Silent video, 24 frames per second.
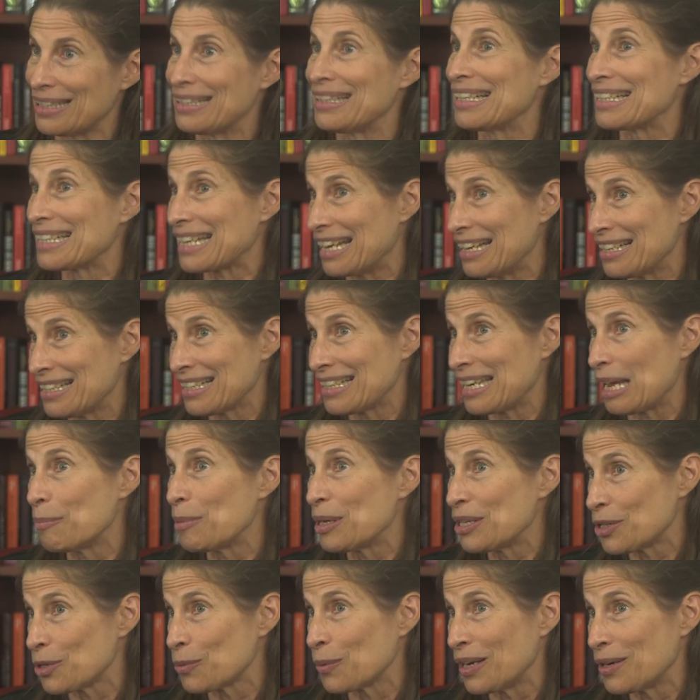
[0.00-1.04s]
in this case Geme
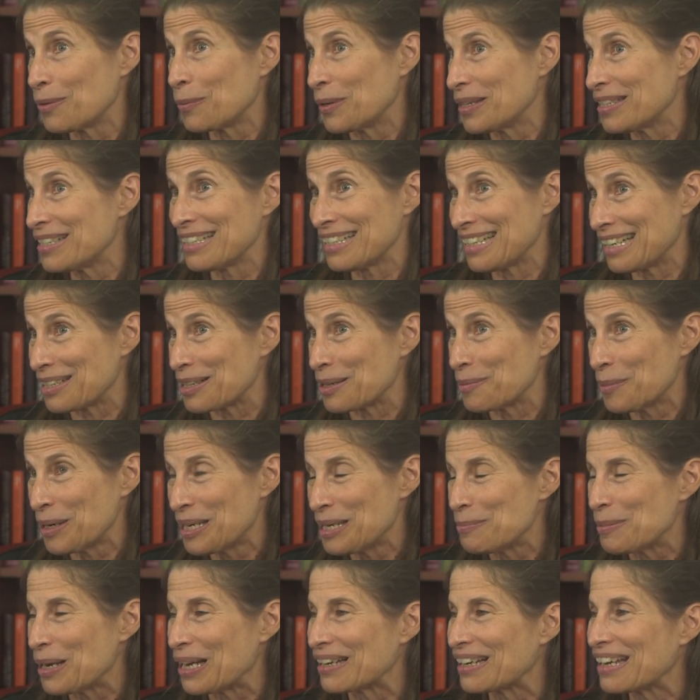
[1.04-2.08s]
Suen wanting to get her
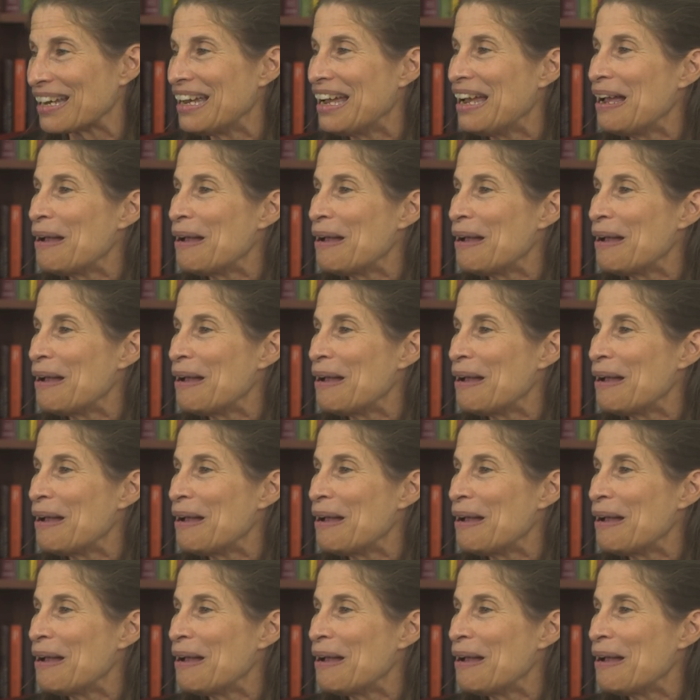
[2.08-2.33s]
money back,